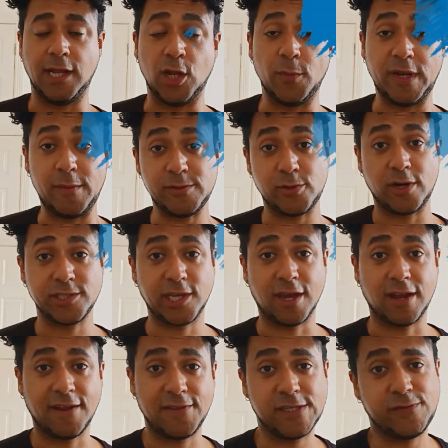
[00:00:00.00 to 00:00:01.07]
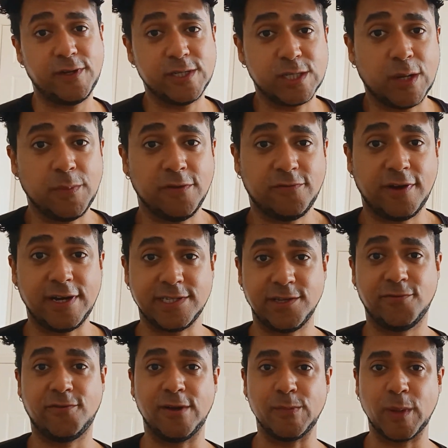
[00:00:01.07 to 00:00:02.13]
Hello, my name is Raj Khan, and this video is going to be very
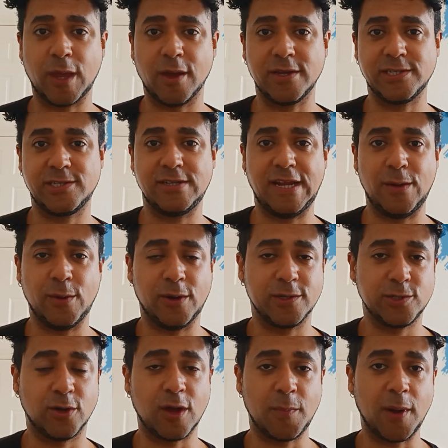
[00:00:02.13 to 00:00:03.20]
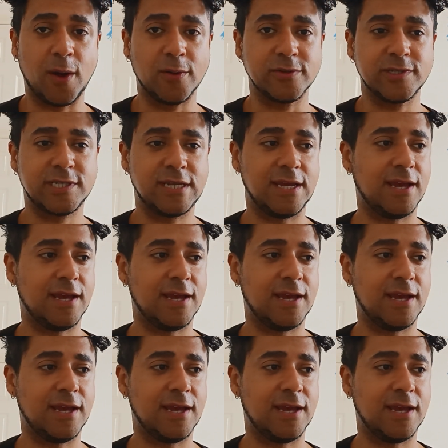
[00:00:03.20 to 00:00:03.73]
different because today we're going to talk about